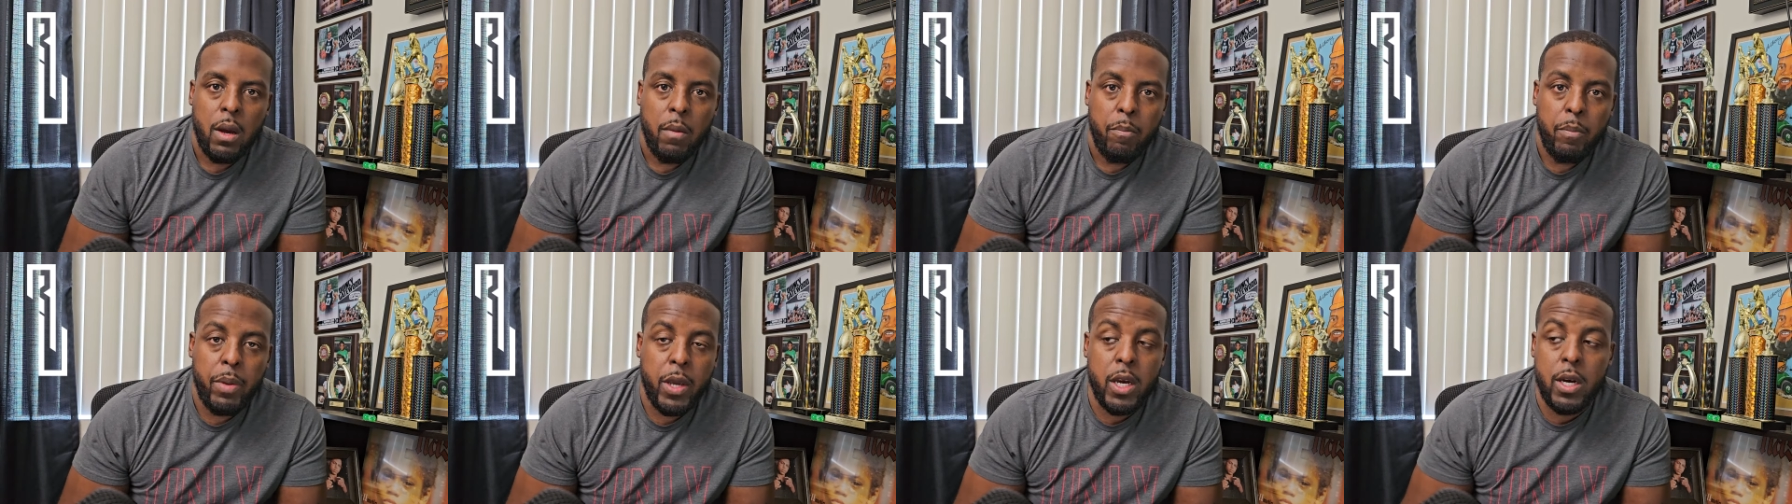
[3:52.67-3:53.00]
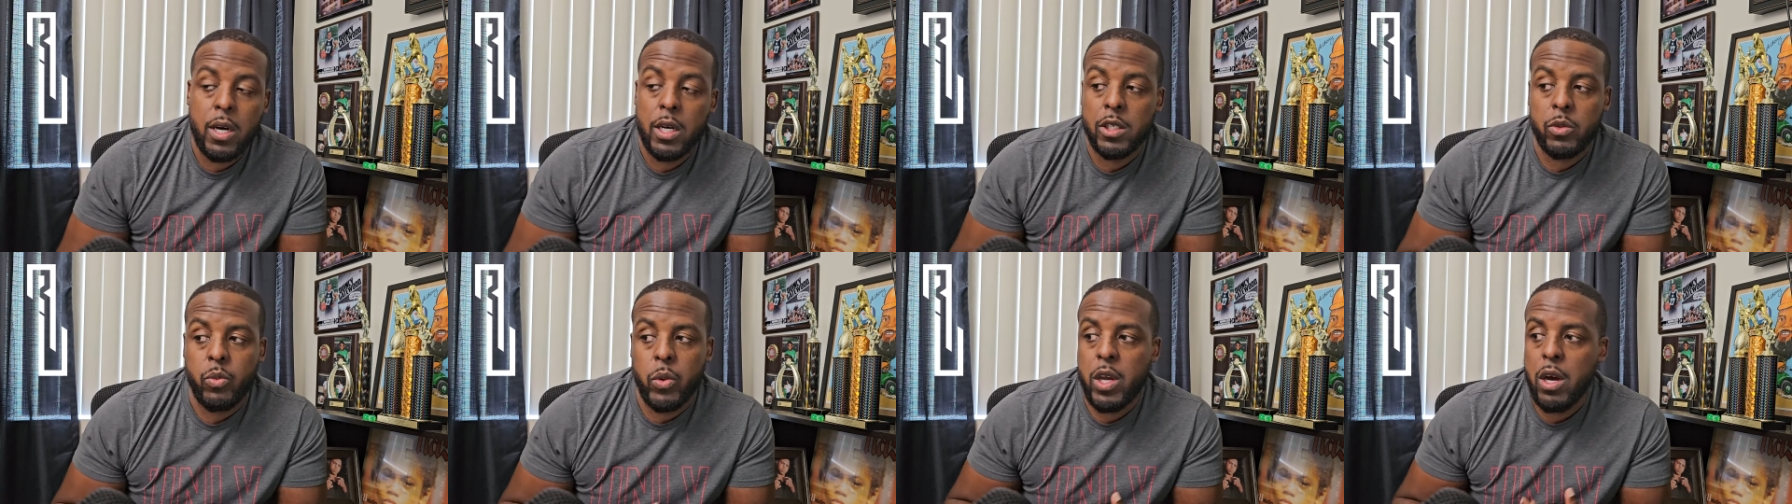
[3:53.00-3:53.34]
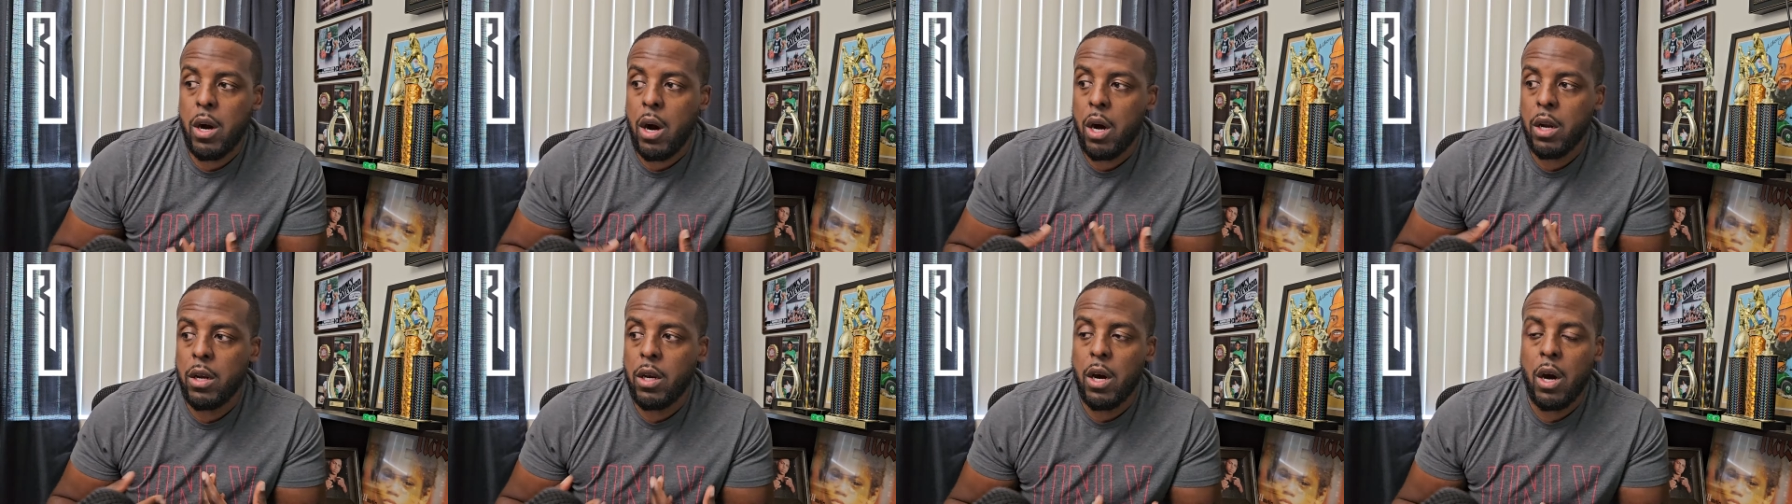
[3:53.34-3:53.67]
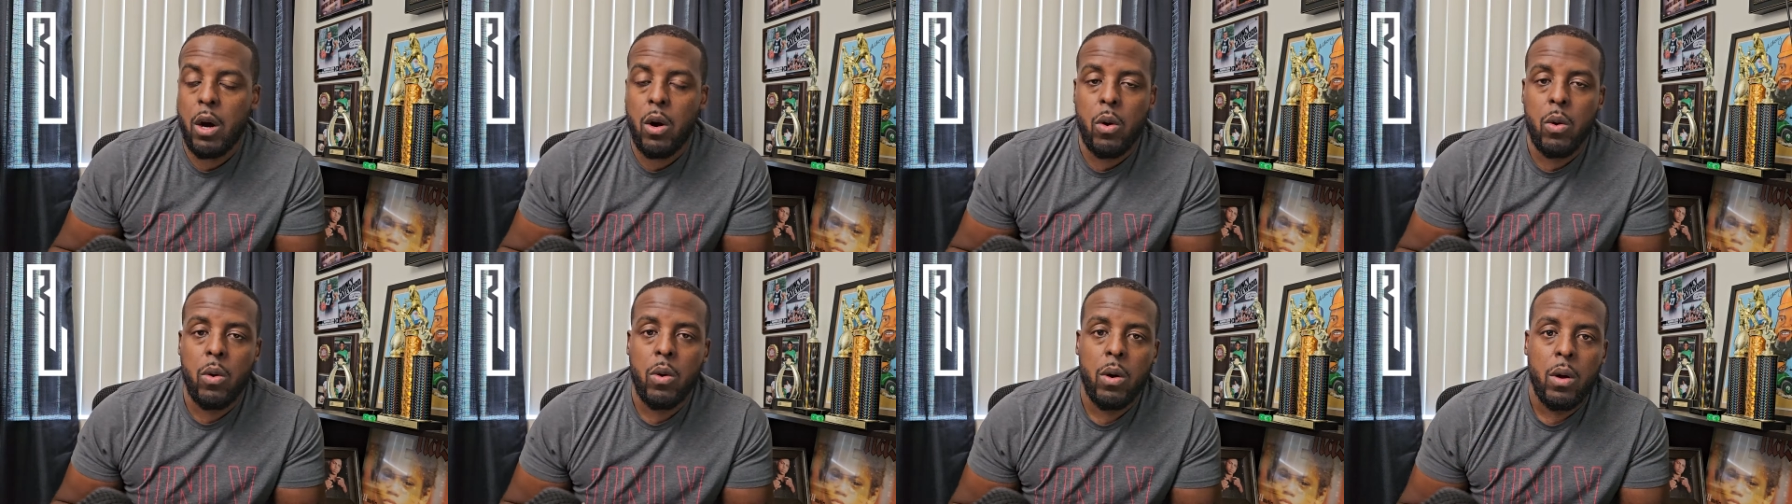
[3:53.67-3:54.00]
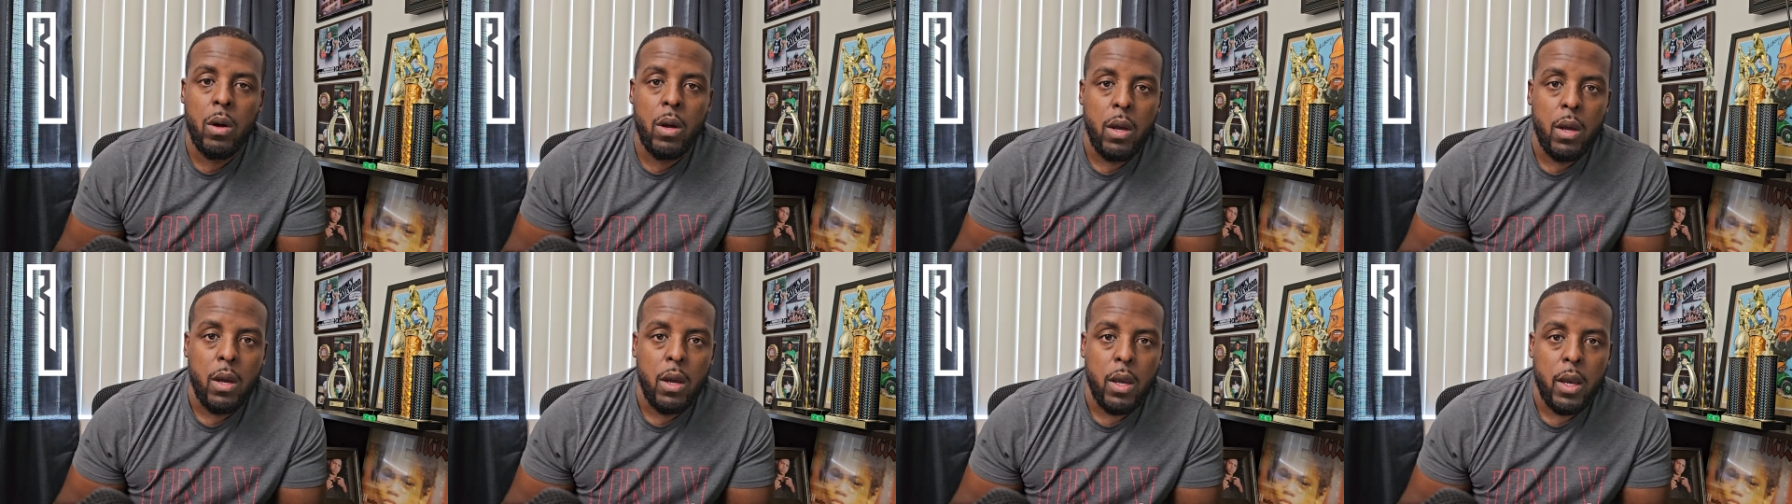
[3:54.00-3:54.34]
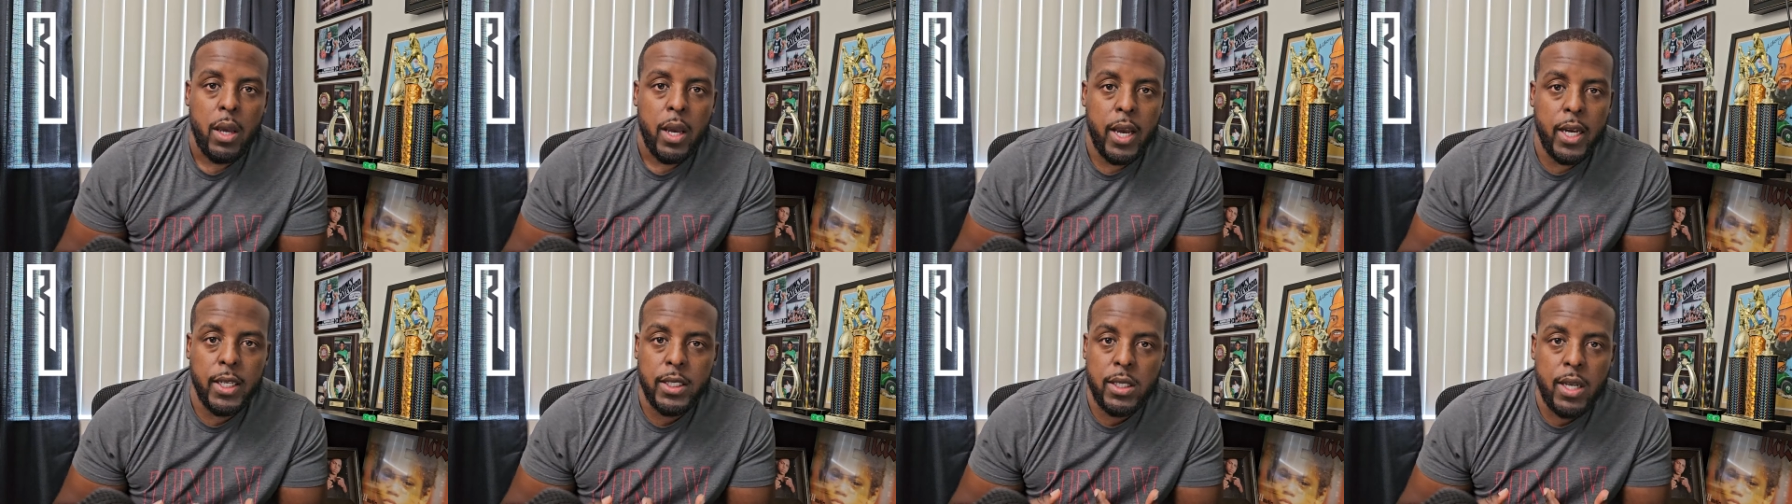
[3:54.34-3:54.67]
Because we all know
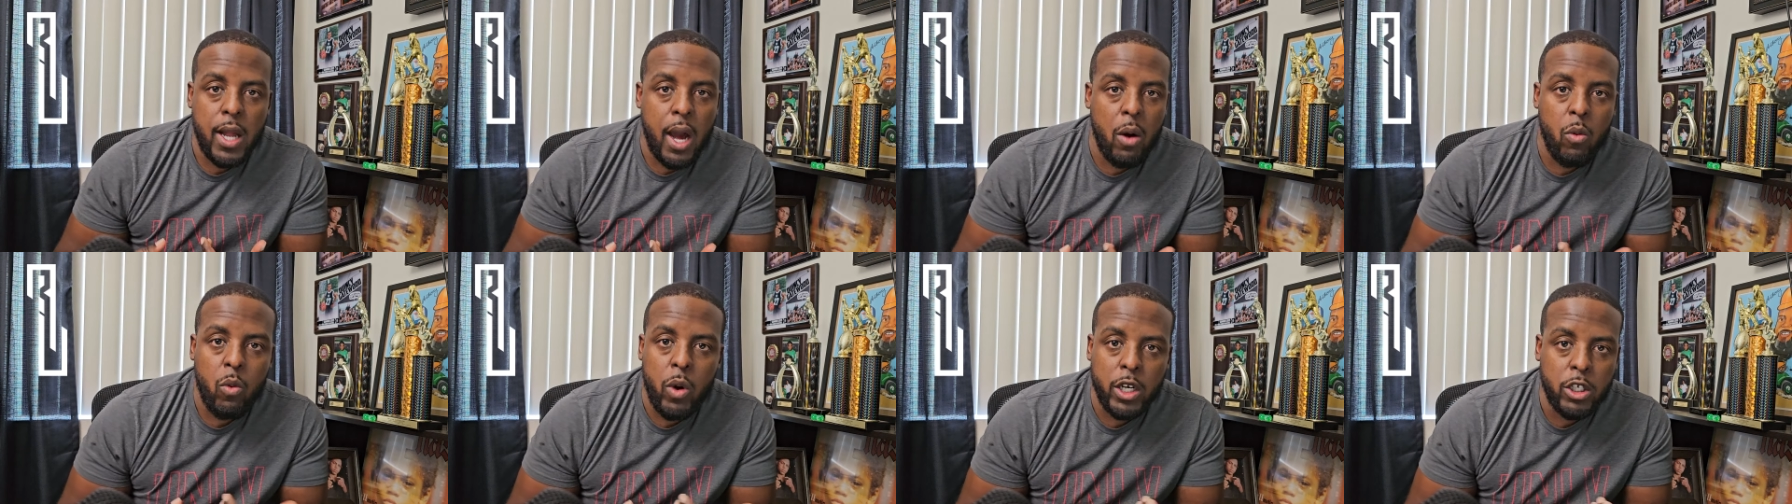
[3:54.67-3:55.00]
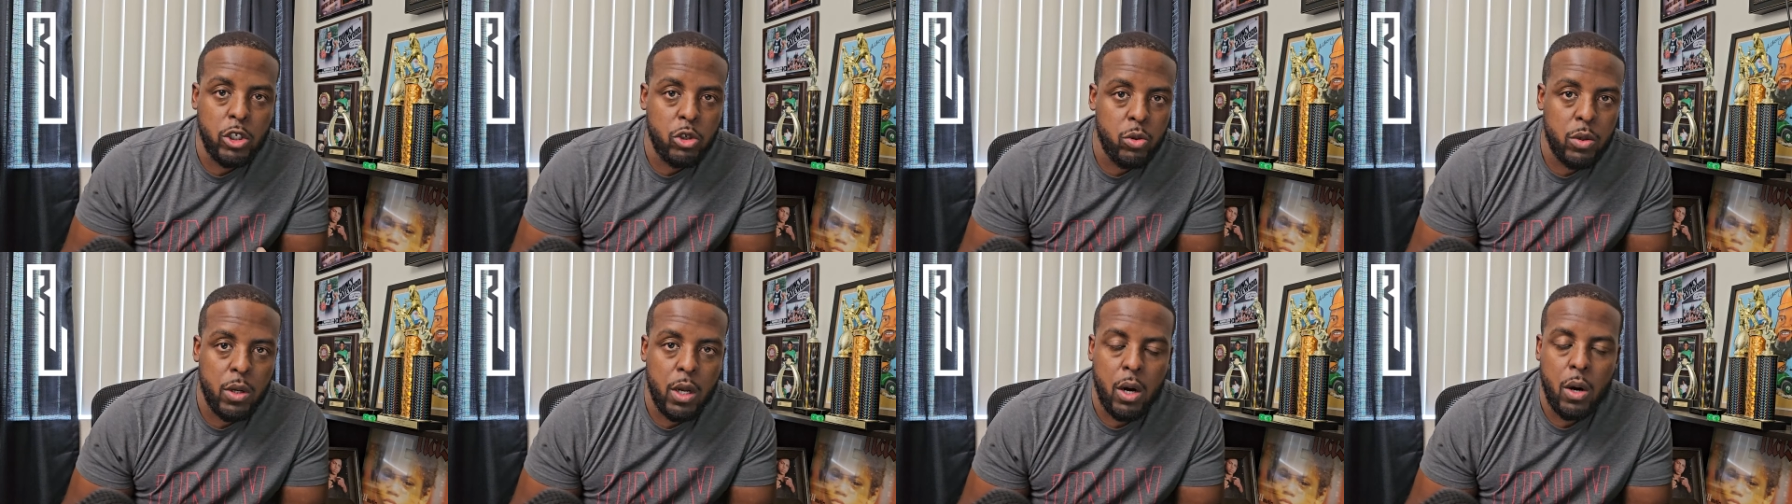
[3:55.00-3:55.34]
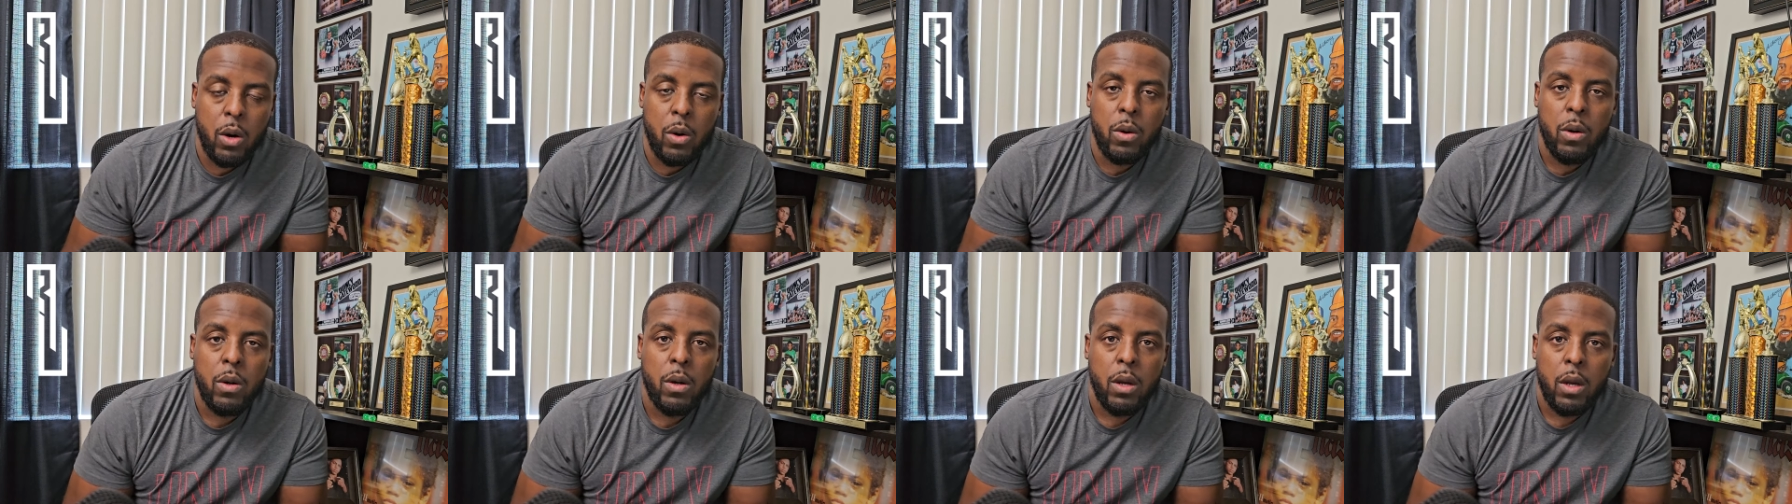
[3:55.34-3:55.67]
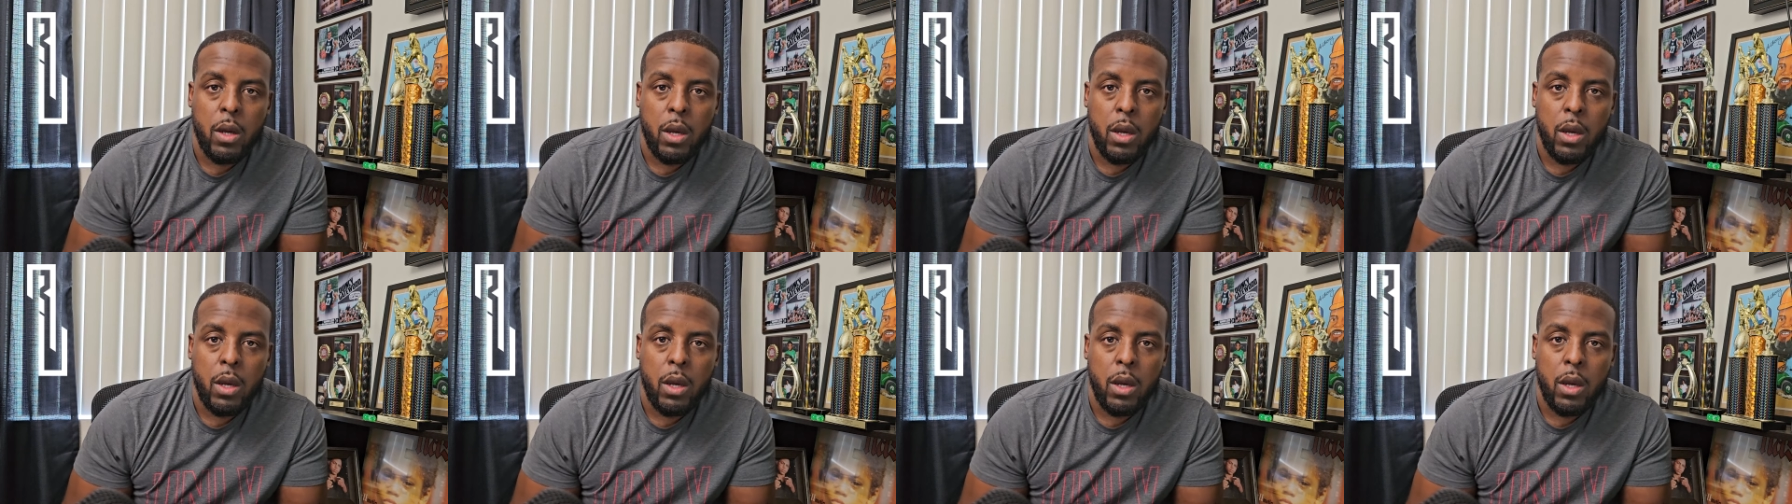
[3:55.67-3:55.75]
it's not what you know,